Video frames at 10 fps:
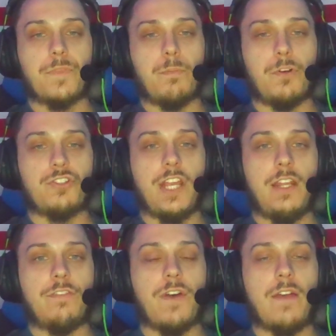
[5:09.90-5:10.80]

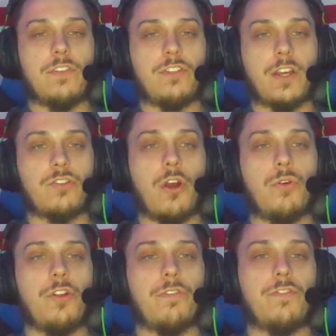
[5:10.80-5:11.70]
Mercedes 5 and 6. So
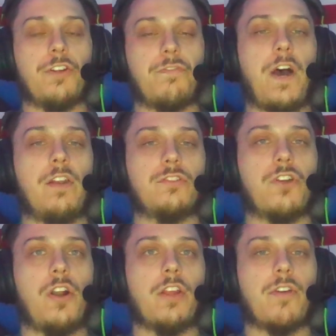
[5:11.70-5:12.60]
your final
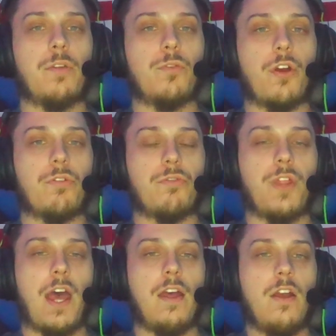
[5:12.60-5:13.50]
starting grid, we'll go through
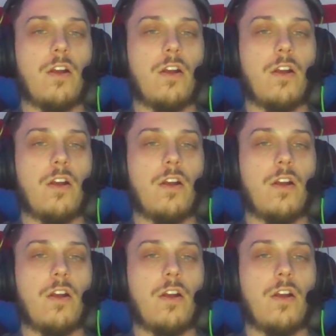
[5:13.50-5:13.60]
that.